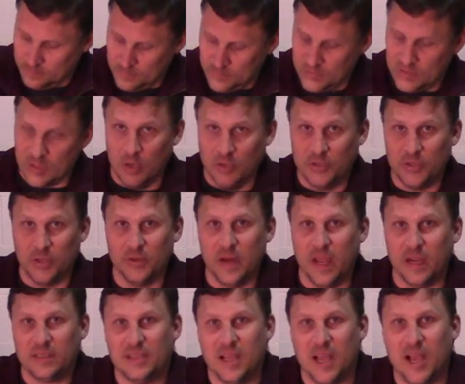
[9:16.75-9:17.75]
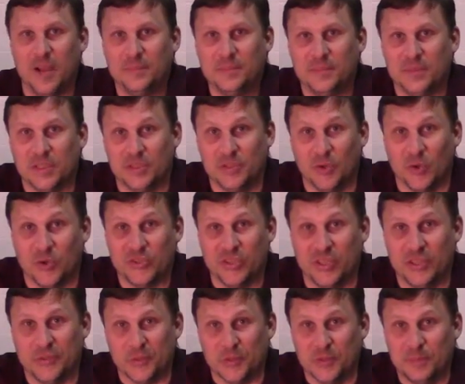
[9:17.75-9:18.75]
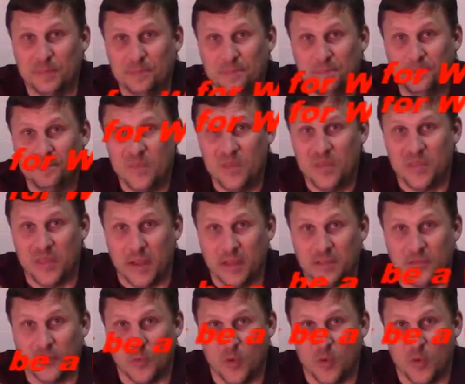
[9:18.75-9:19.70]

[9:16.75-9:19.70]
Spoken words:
So until next time, this is North Central. Thanks for